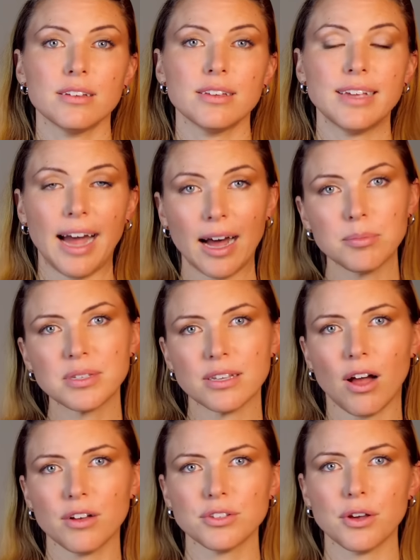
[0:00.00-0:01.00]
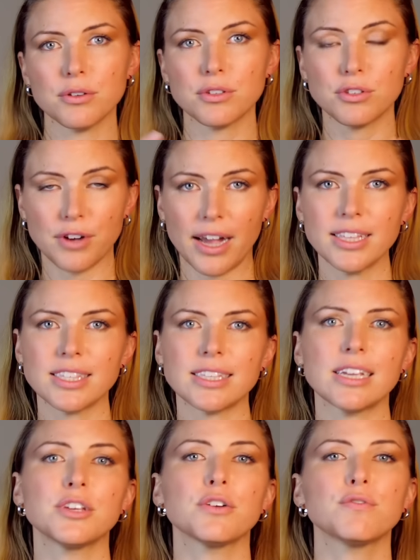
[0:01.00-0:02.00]
gaps and also strength
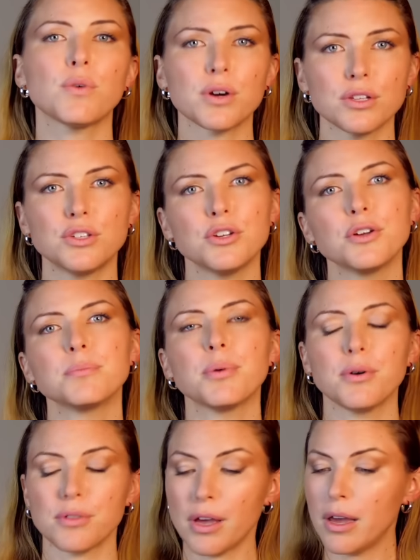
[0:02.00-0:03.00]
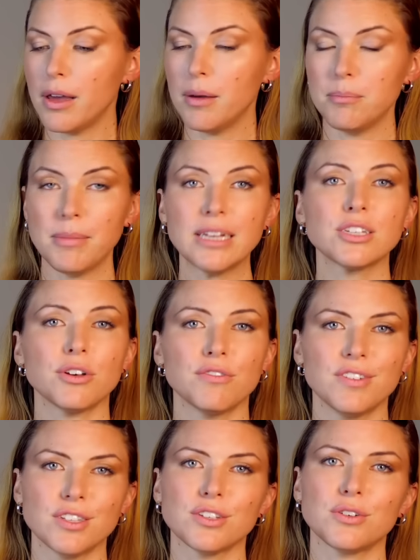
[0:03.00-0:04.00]
in your fortitude, both mental,
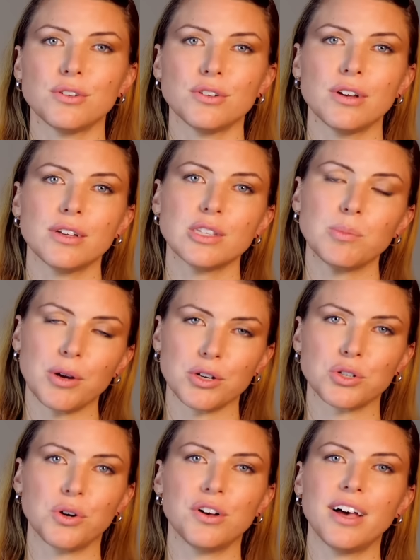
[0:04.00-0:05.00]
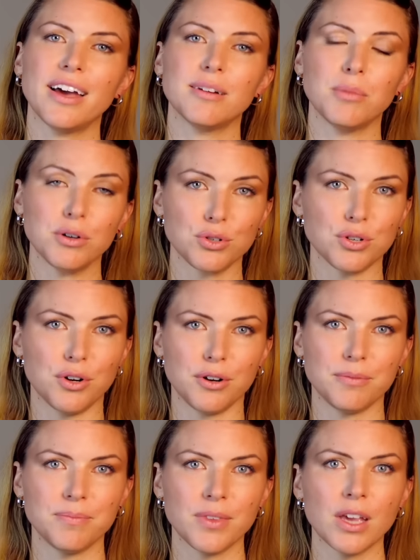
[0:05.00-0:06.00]
physical, spiritual, and
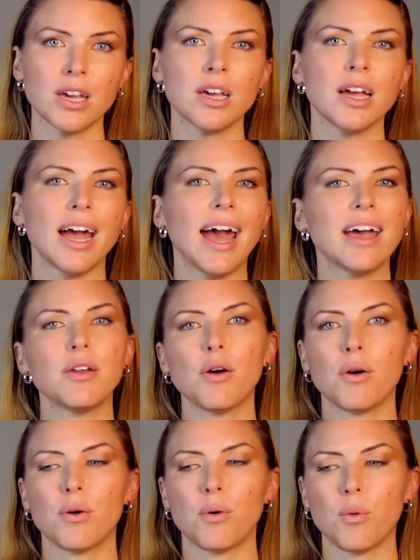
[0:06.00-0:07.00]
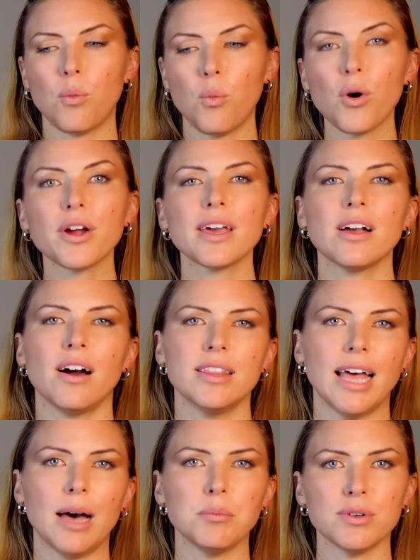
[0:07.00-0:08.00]
emotional. And working on
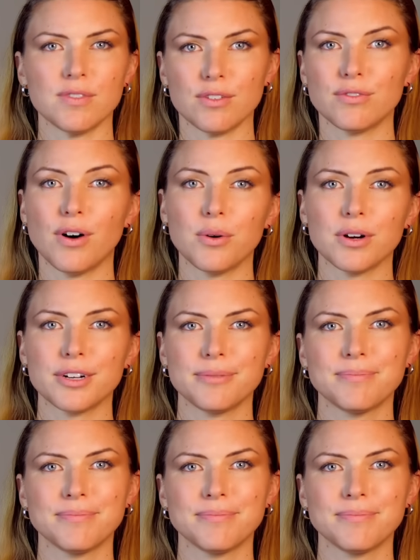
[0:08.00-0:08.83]
that moving forward.